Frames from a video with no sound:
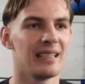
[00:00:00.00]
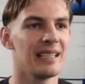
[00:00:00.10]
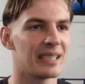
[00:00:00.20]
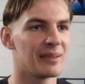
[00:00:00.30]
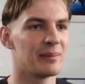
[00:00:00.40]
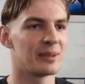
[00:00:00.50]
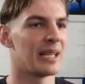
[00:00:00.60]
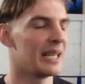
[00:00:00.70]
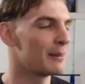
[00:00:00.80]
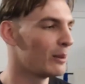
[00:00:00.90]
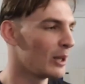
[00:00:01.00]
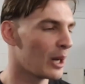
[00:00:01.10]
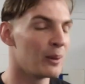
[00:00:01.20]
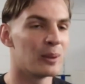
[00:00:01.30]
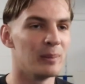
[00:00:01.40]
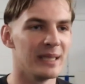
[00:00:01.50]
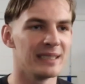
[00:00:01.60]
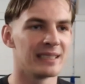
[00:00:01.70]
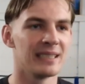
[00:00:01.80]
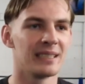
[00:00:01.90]
Let's give them something. Let's put local
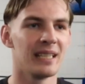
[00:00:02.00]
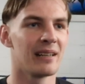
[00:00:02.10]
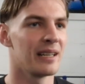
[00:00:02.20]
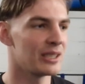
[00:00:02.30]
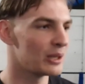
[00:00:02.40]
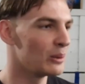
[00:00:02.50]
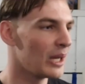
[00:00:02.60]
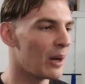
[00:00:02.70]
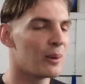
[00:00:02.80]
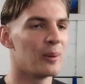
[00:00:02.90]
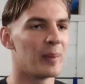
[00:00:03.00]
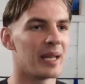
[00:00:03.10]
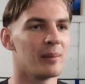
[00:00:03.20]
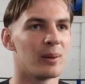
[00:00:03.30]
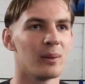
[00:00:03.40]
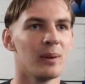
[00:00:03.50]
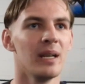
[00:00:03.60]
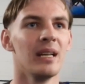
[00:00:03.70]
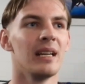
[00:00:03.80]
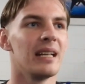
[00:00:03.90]
business into the area. Let's use local people.
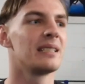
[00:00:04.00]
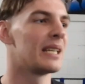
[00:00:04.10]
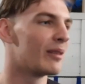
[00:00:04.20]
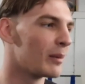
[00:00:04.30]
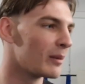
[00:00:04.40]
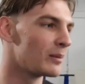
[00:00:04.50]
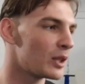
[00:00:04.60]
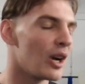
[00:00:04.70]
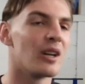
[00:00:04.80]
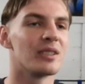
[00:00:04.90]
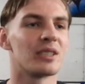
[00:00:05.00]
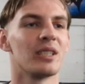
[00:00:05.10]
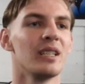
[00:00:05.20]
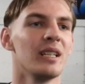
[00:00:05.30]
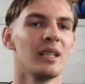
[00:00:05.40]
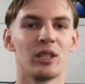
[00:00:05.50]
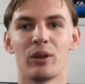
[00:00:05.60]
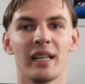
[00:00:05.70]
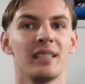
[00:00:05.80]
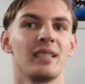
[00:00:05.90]
Let's give them a chance at
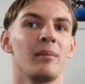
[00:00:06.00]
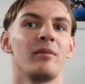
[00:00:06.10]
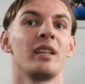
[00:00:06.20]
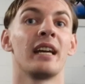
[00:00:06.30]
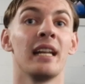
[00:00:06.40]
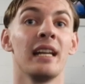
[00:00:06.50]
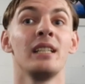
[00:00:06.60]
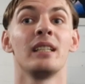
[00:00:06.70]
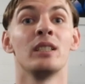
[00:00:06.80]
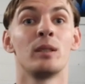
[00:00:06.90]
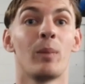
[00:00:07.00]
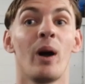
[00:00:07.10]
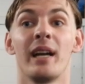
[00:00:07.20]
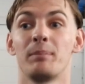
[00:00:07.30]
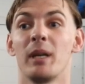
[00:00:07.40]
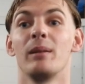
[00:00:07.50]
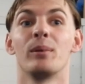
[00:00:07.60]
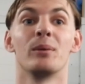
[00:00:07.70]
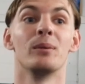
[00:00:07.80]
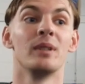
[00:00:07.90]
creating something and at least inspire
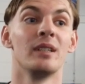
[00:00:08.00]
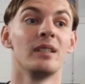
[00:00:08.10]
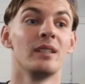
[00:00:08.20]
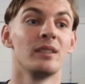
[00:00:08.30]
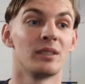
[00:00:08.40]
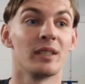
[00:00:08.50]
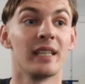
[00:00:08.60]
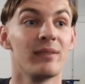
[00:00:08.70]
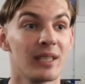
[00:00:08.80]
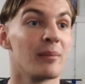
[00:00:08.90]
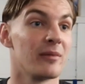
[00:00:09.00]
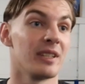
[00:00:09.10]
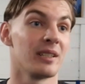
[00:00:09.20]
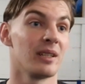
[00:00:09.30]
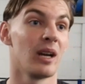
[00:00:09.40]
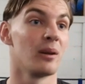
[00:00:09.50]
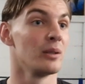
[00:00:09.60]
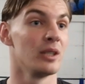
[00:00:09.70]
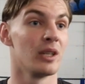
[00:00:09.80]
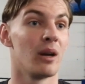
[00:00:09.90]
people to give something a go,
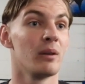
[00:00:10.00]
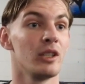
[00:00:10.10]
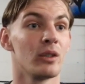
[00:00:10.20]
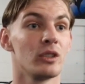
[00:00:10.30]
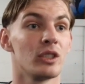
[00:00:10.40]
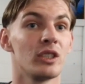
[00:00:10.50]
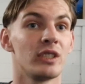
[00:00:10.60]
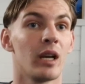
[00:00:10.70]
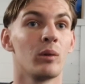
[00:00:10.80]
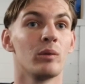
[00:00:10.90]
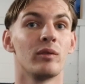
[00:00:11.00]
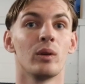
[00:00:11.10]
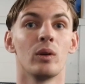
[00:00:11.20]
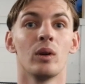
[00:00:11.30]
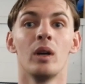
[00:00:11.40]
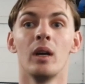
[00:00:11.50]
and not just settle for